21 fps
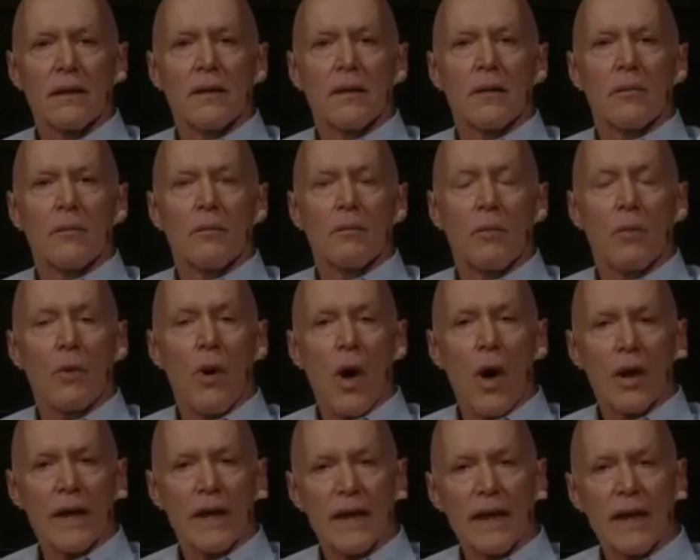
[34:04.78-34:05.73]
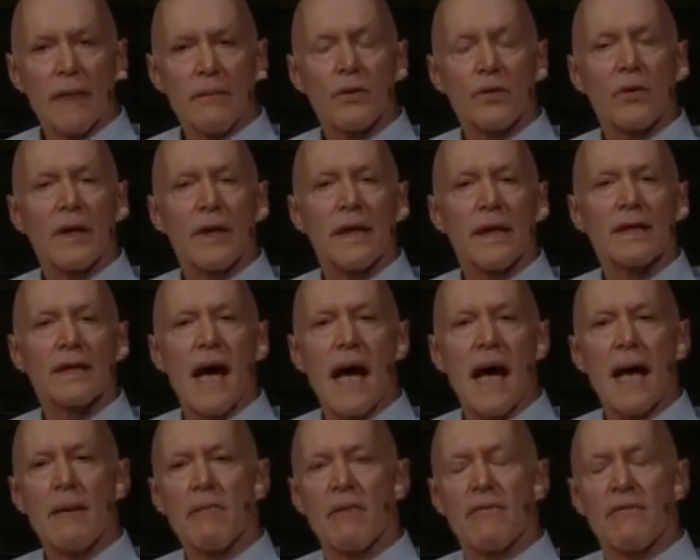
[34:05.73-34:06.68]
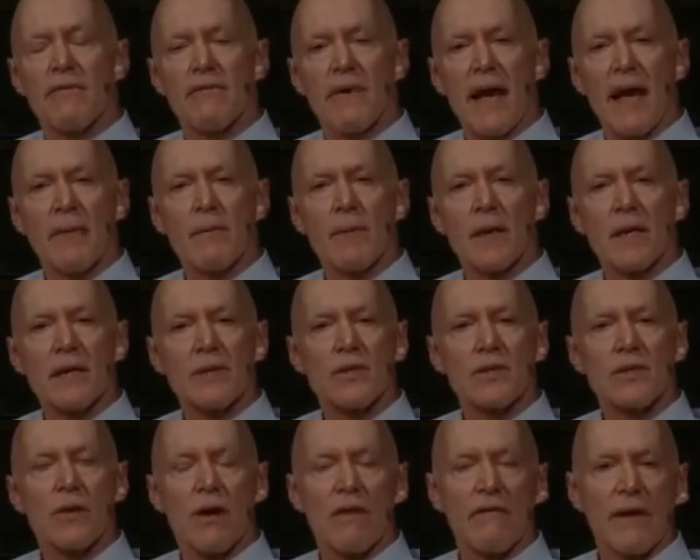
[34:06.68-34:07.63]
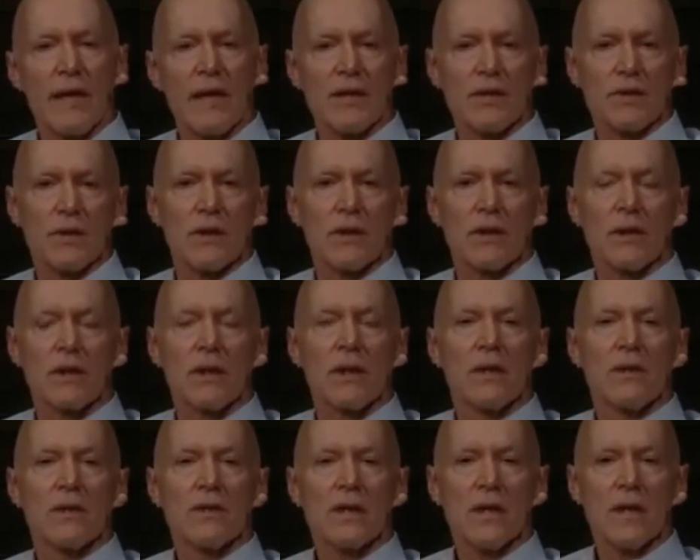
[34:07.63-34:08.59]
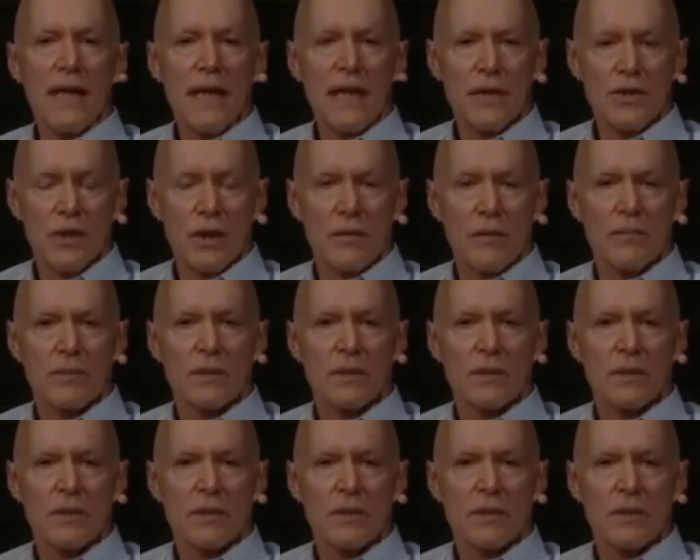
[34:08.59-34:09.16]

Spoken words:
brought him during a time of famine and starvation to Egypt